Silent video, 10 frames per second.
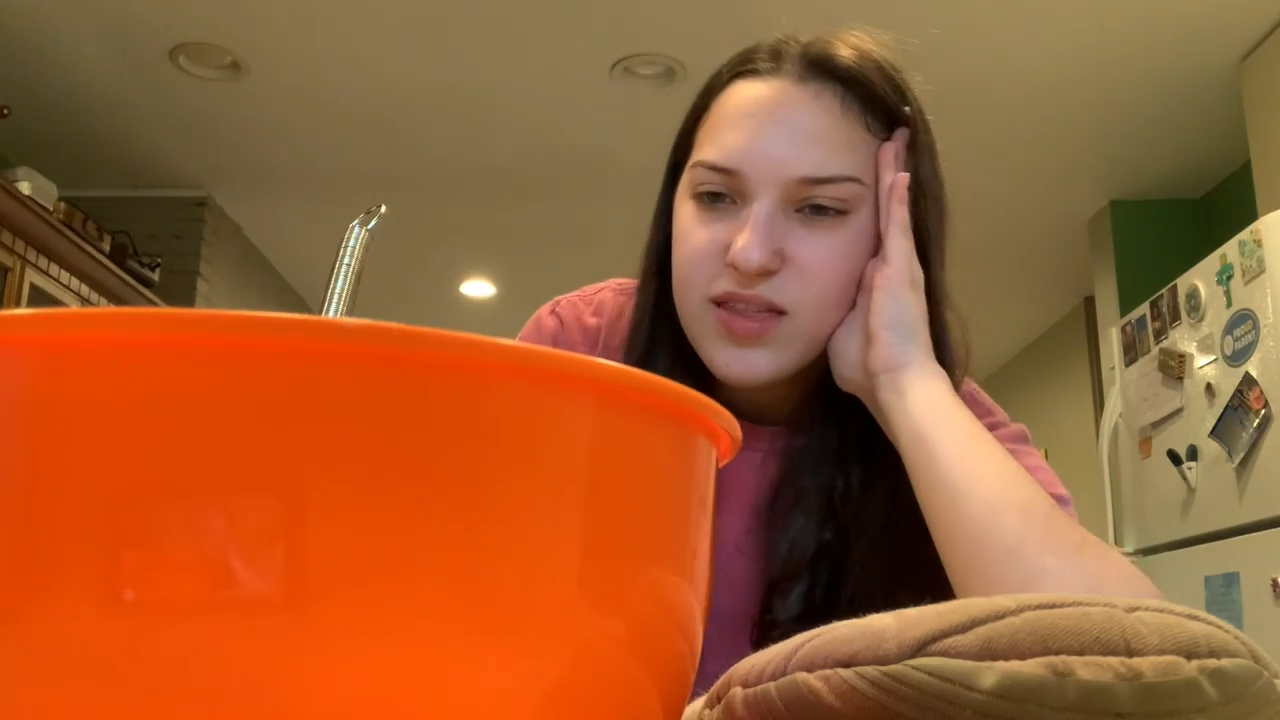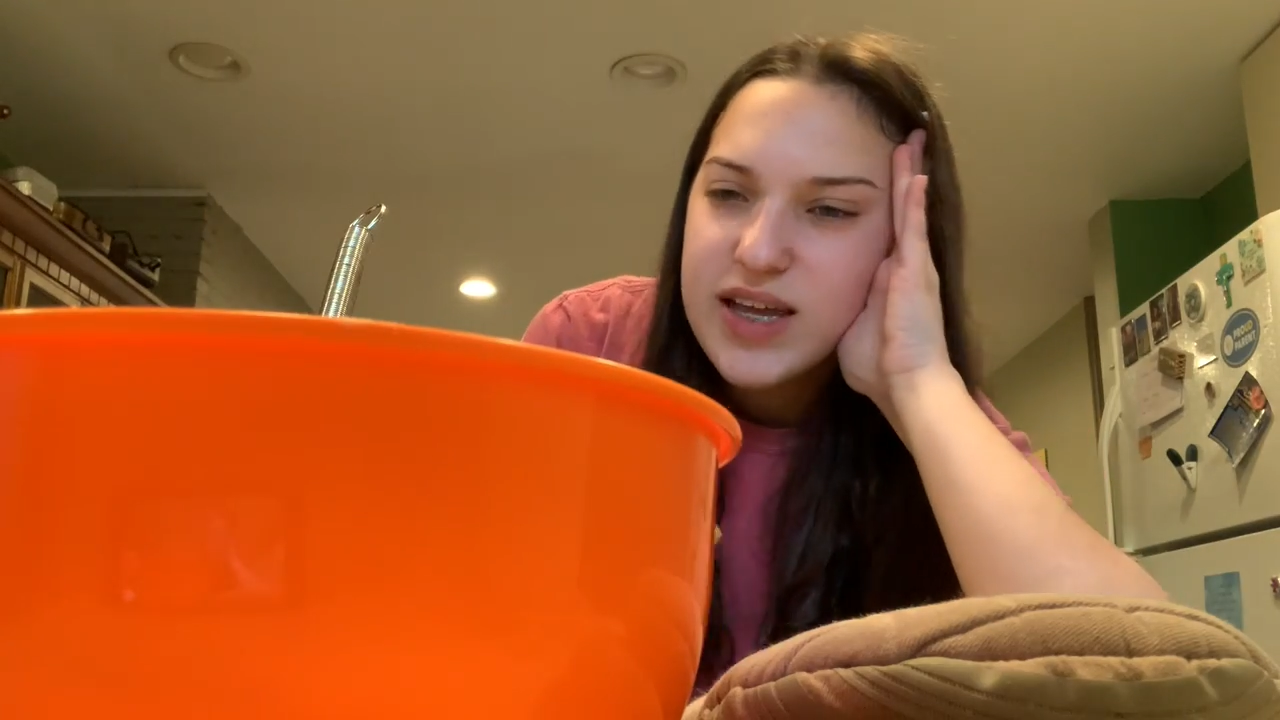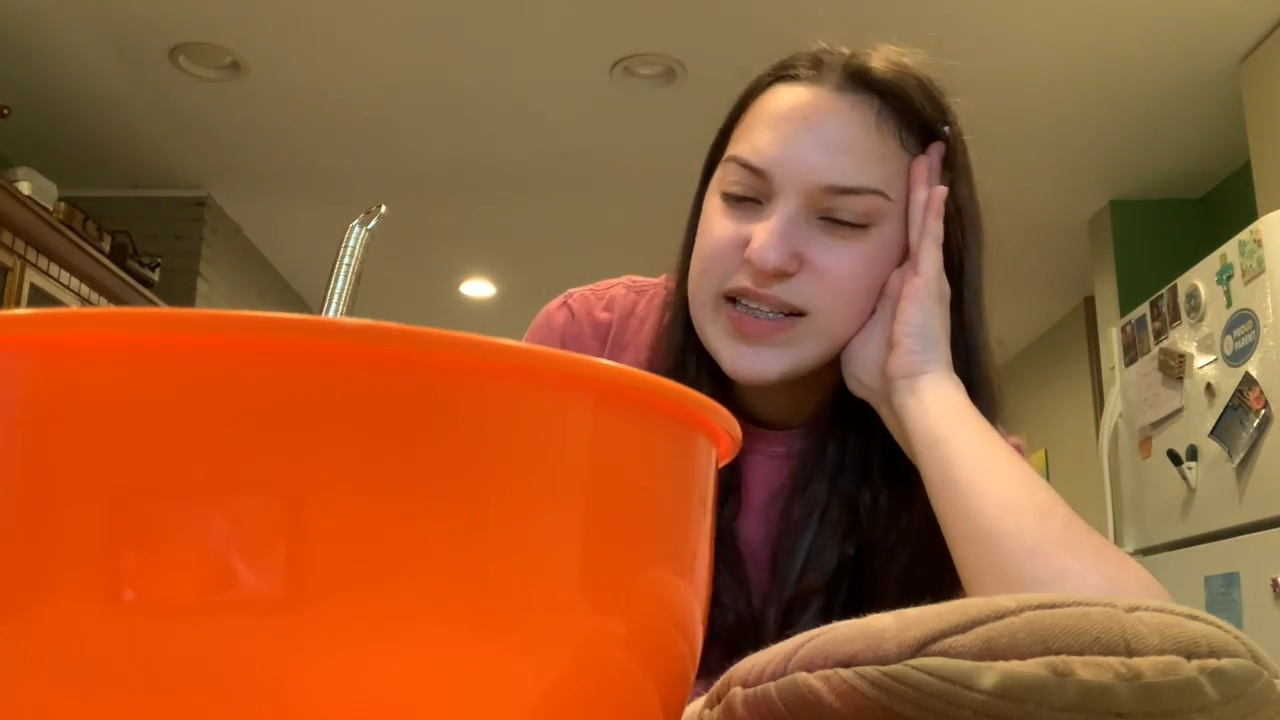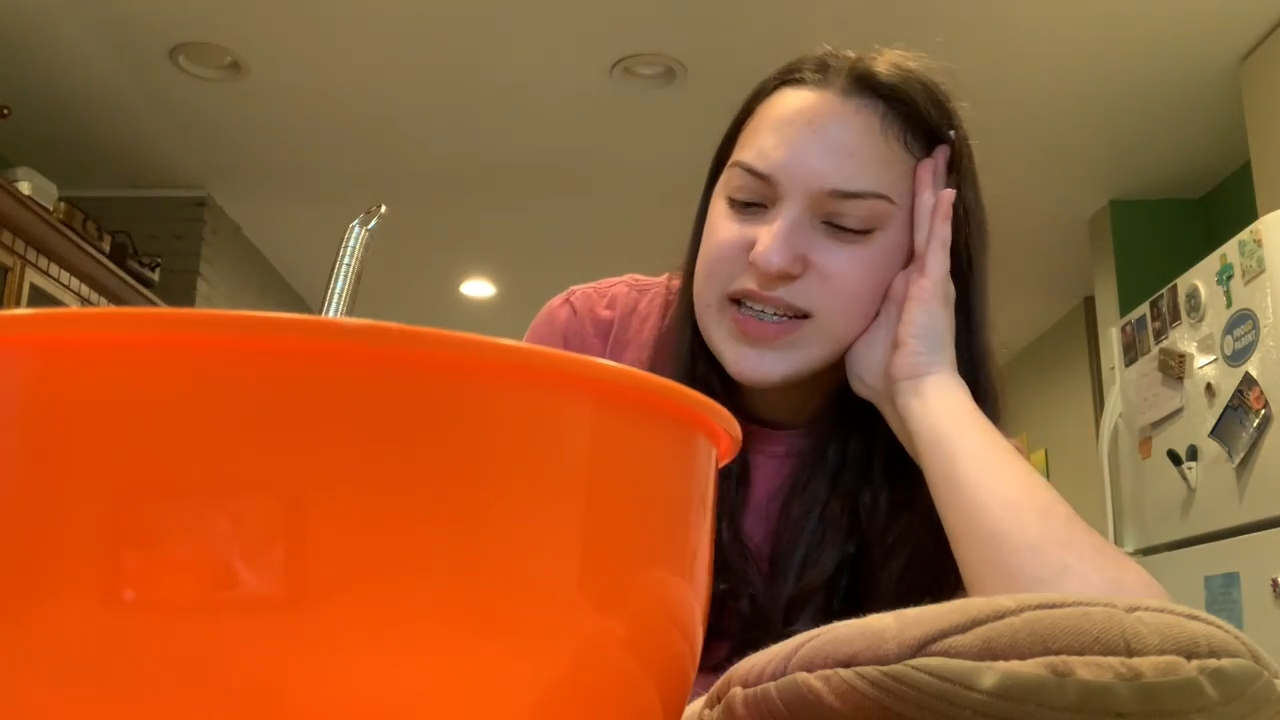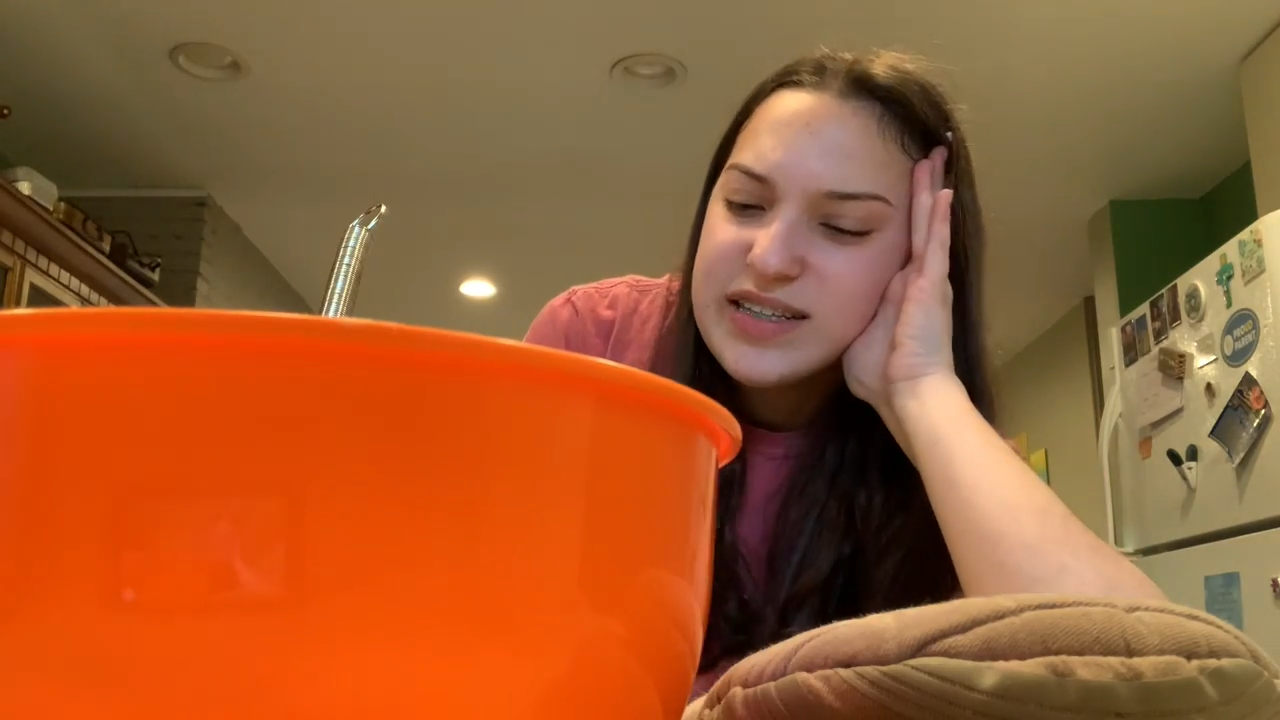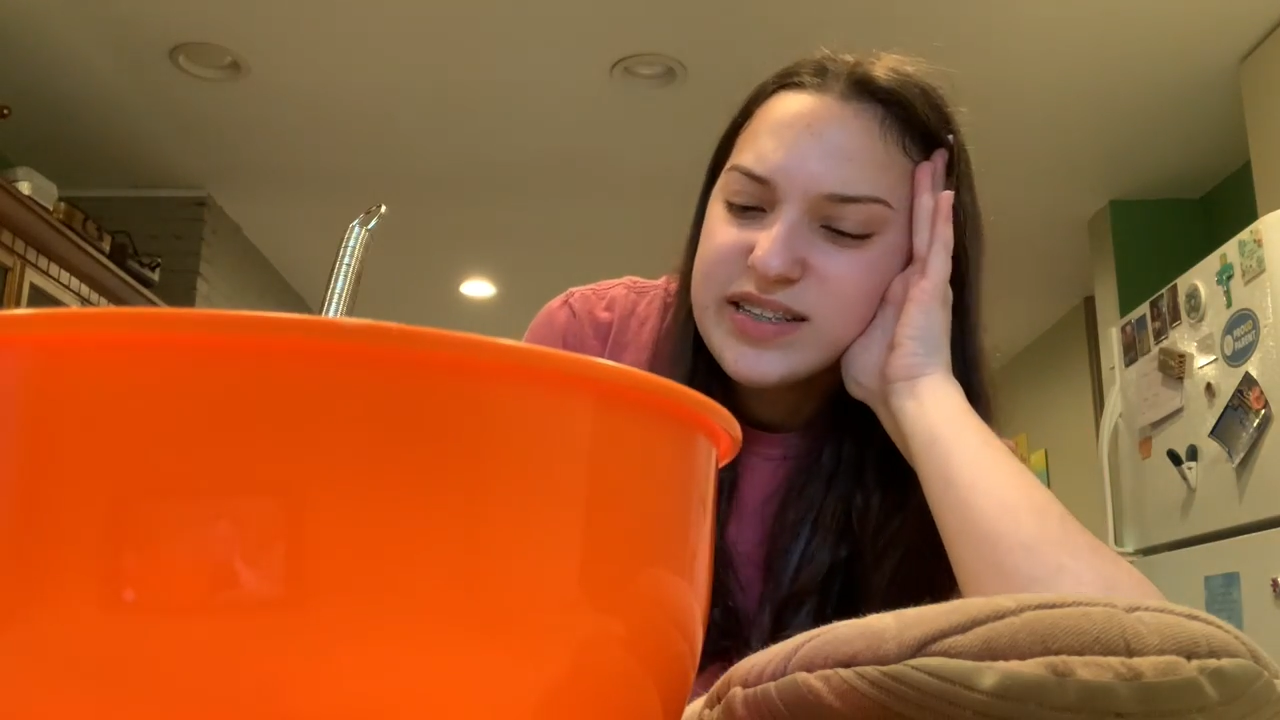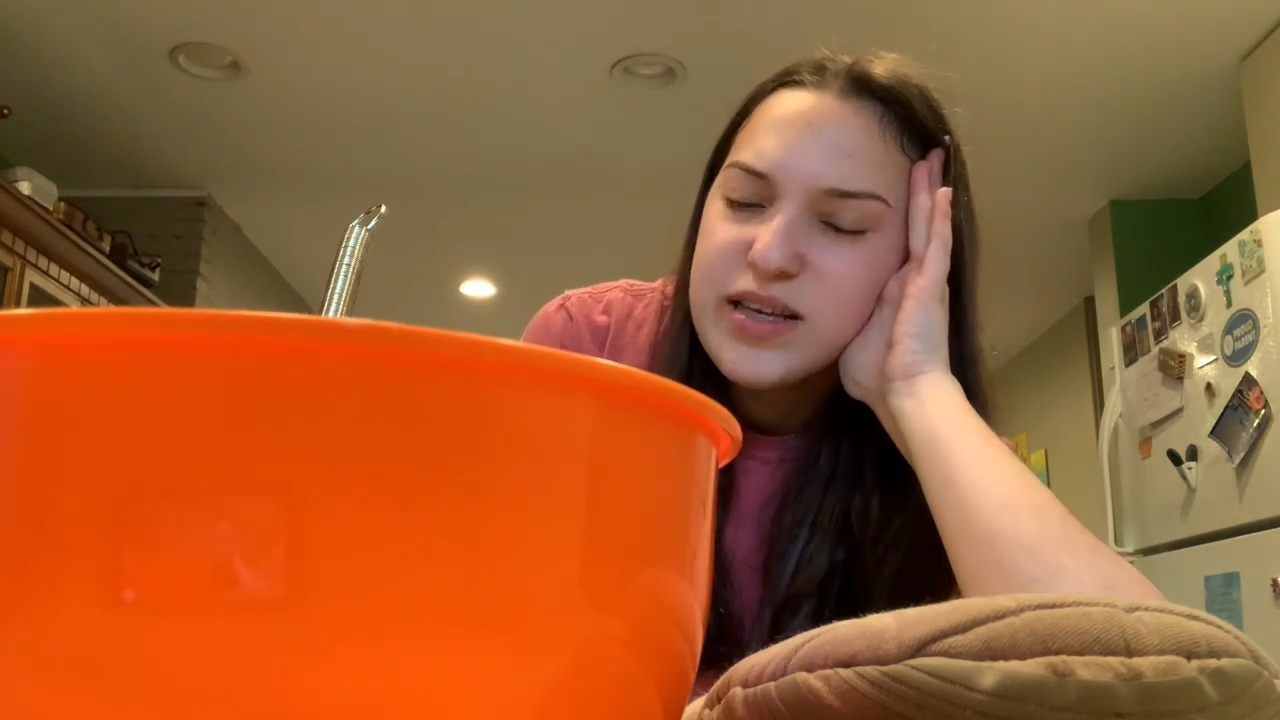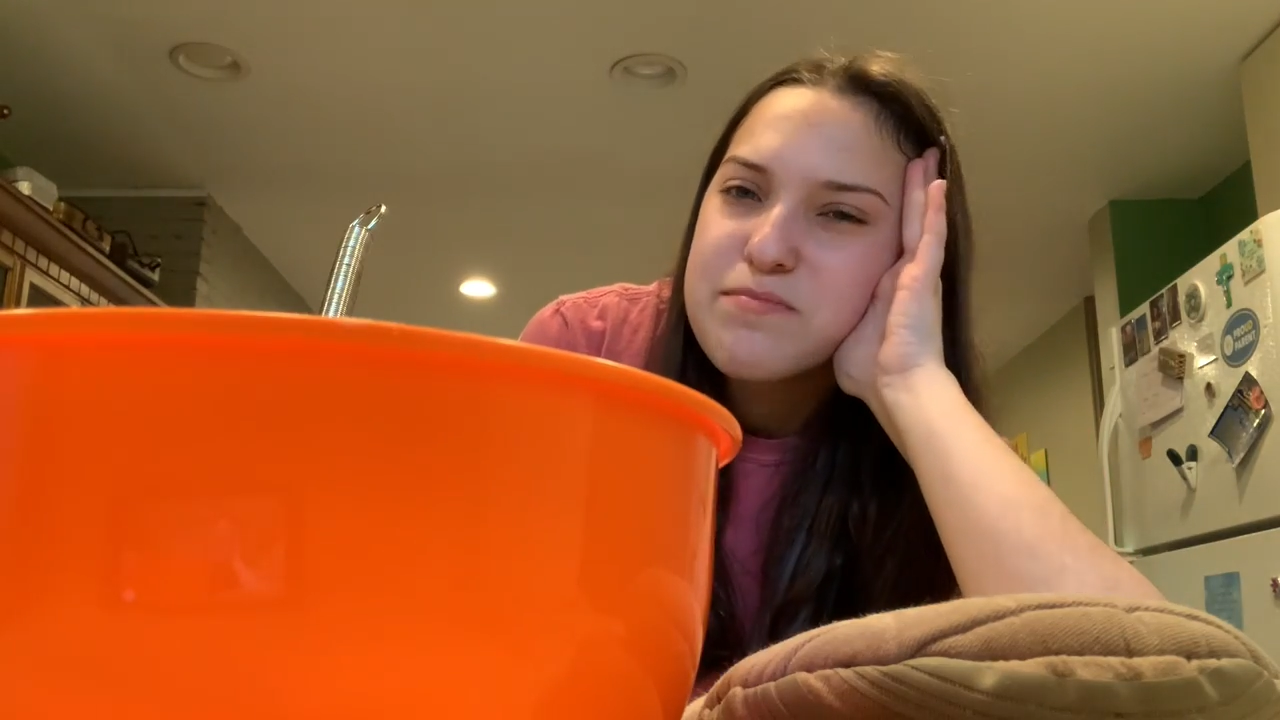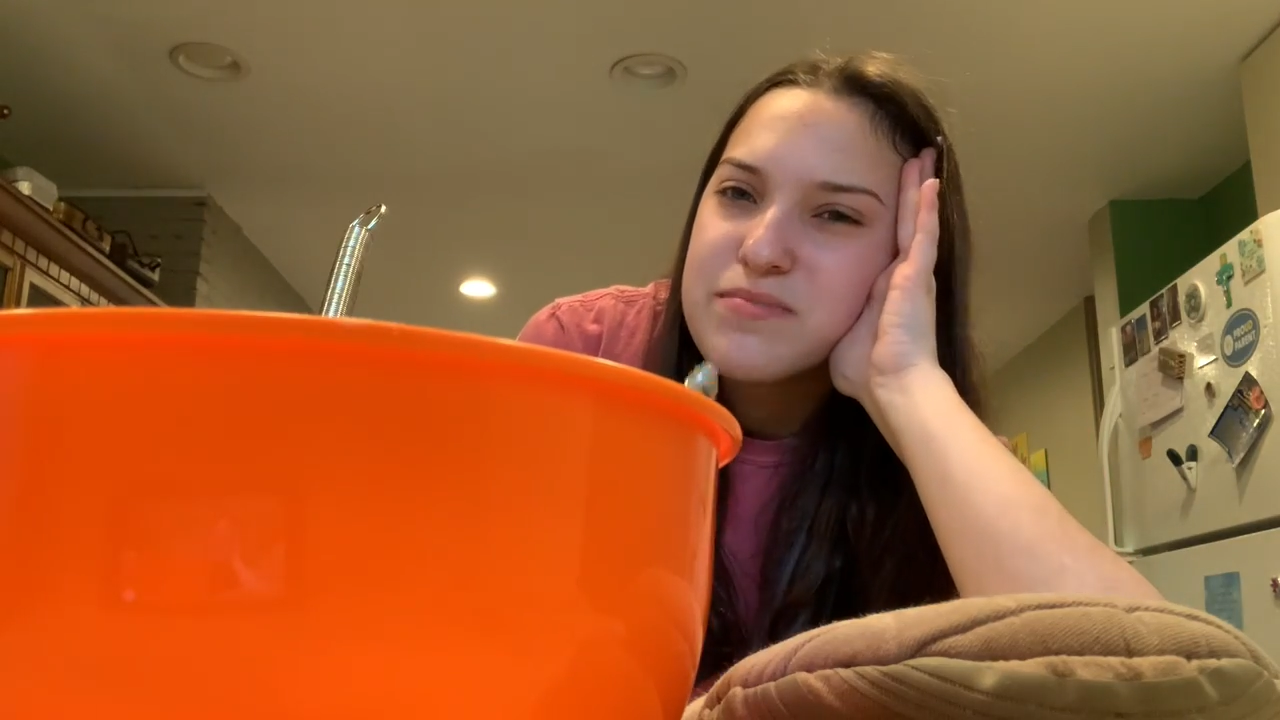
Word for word: It tastes like